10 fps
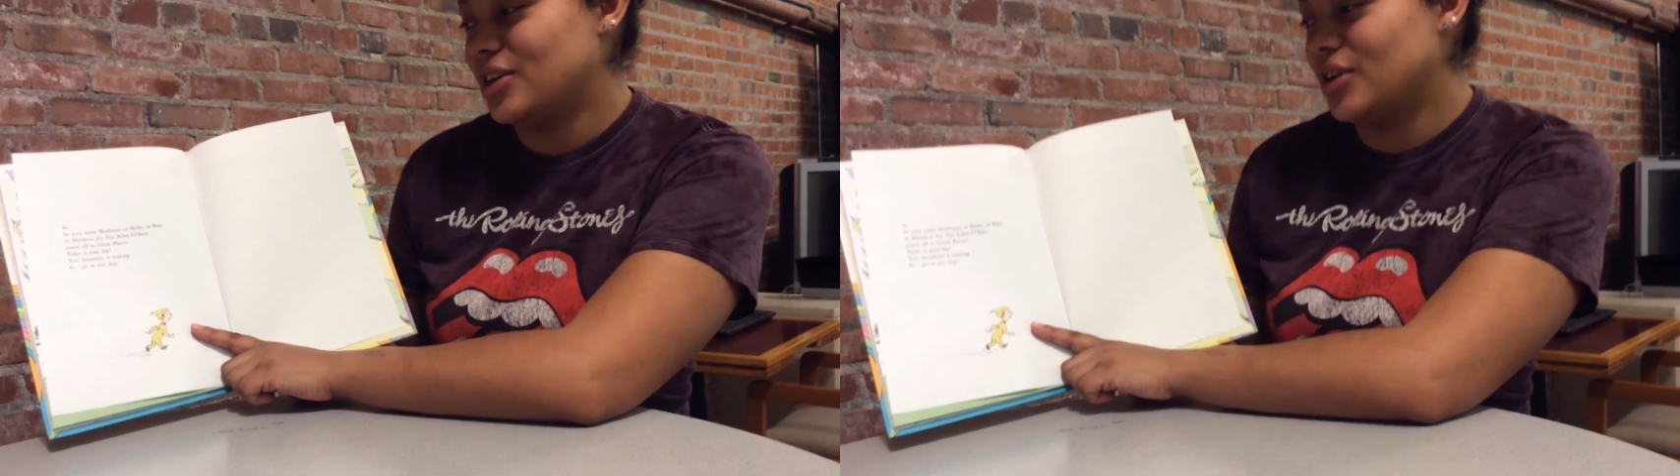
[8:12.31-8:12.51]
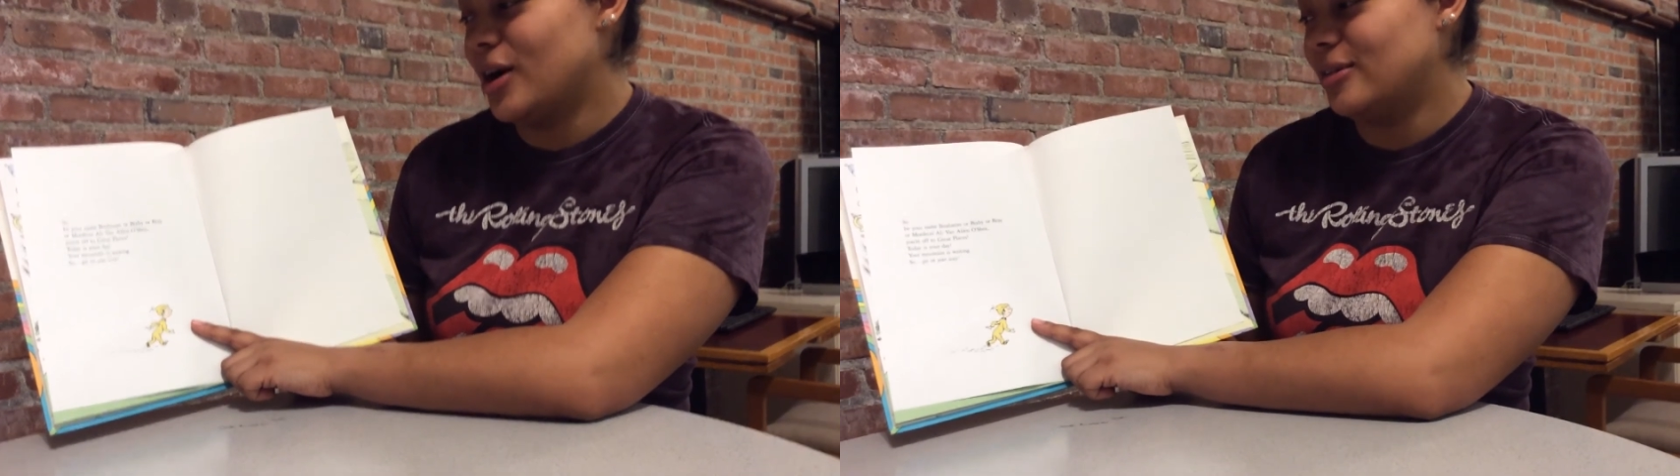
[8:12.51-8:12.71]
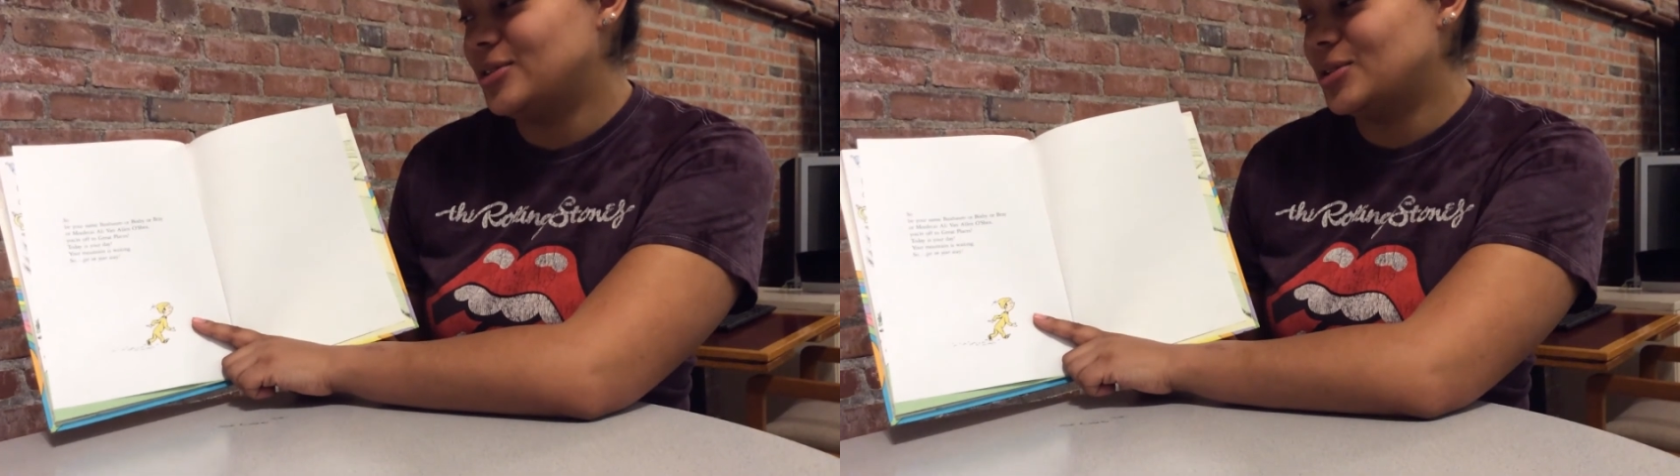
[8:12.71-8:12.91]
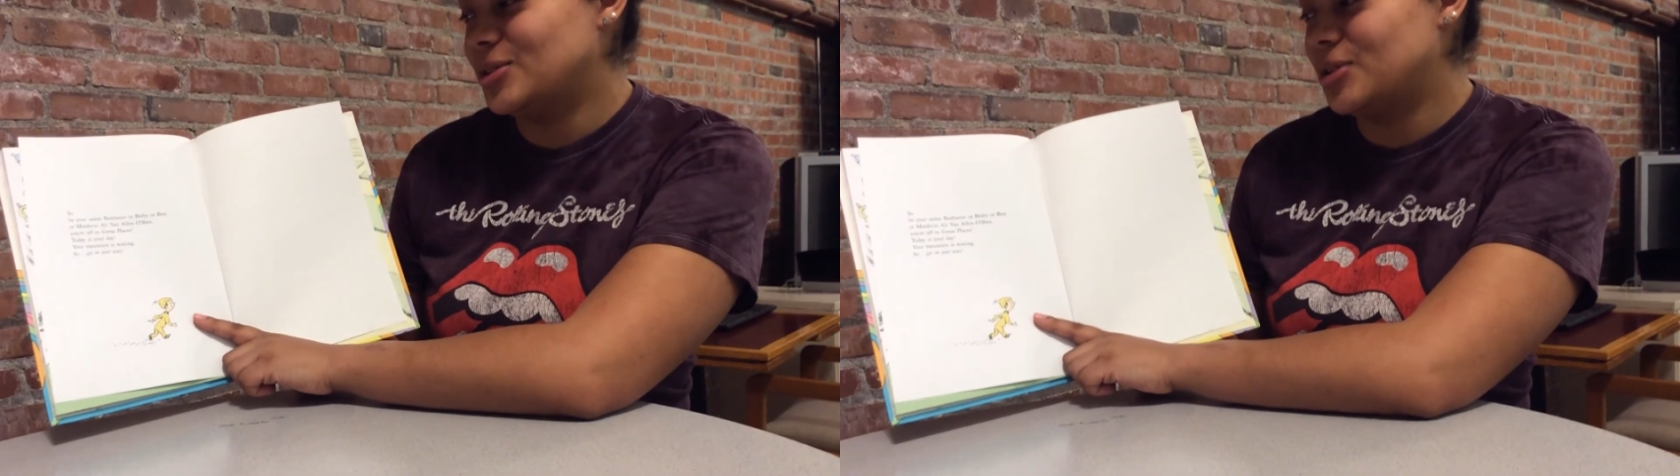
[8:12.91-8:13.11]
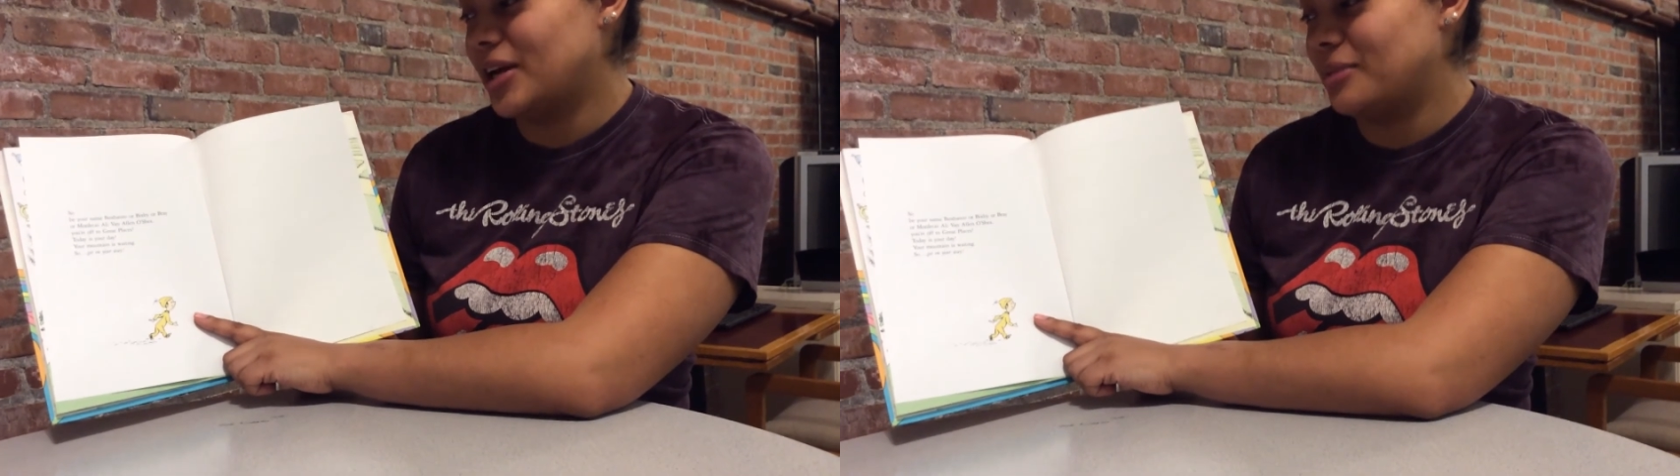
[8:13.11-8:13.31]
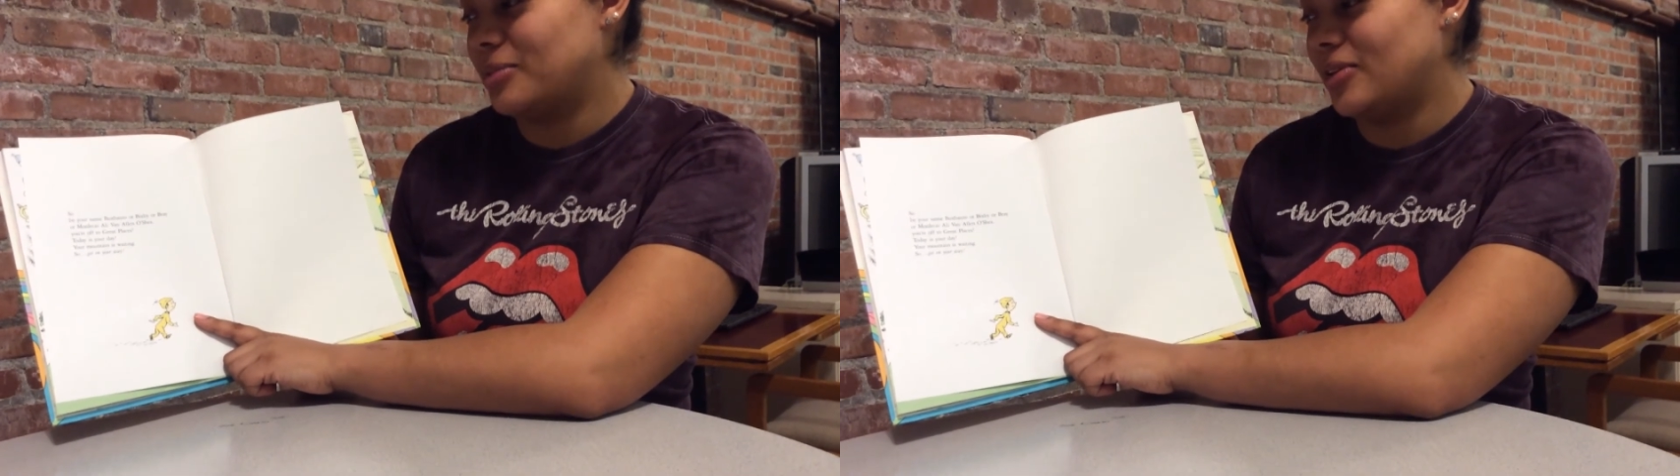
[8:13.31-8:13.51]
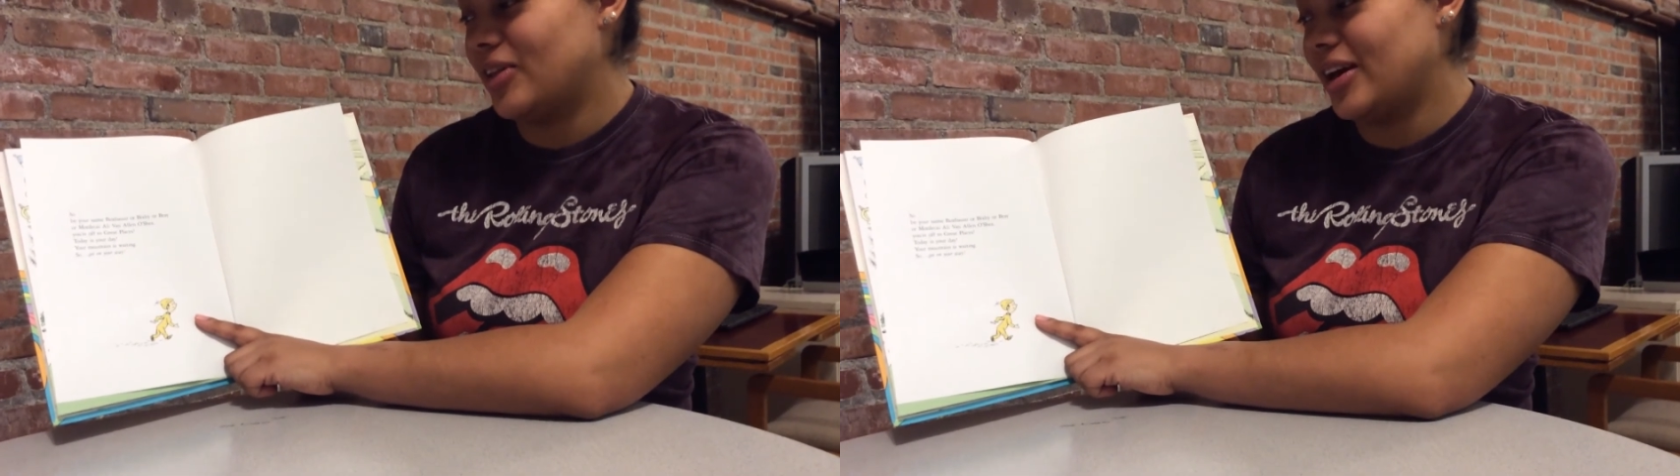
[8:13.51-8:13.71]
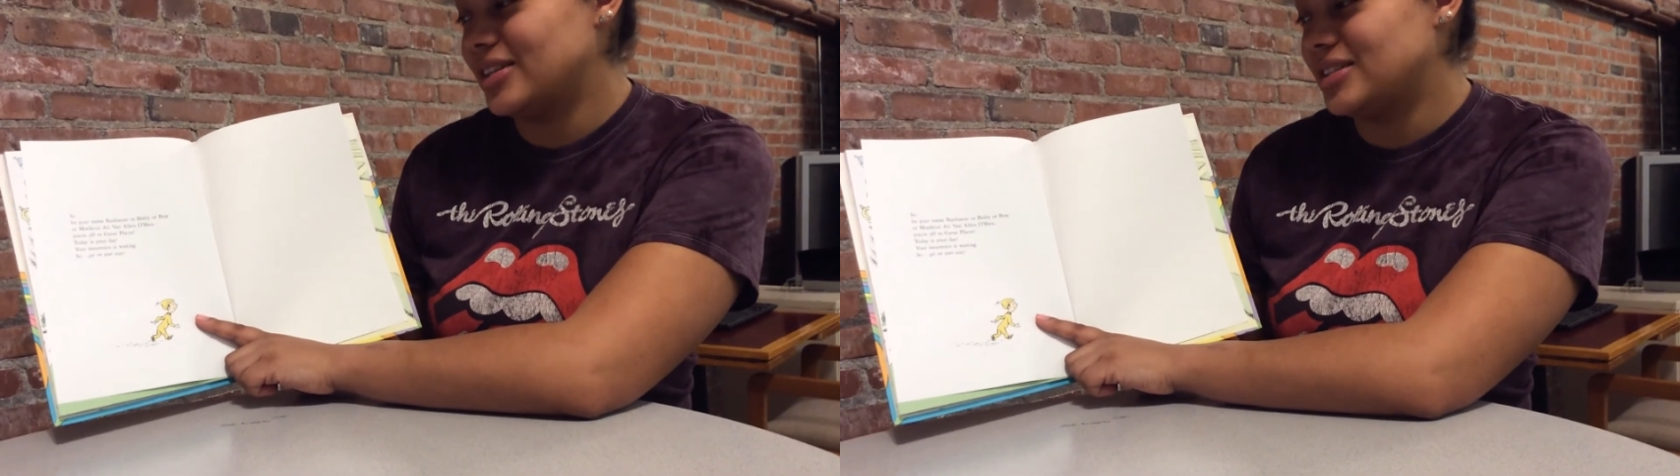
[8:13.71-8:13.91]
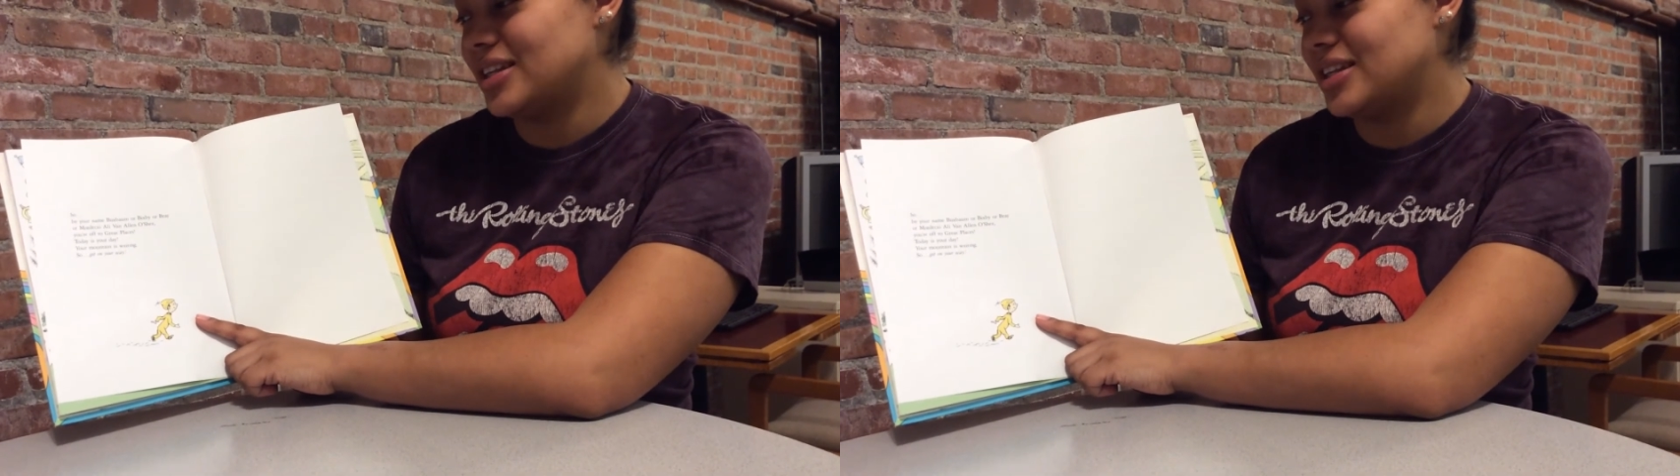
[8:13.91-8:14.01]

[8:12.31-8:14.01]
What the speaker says: You're off to a great place.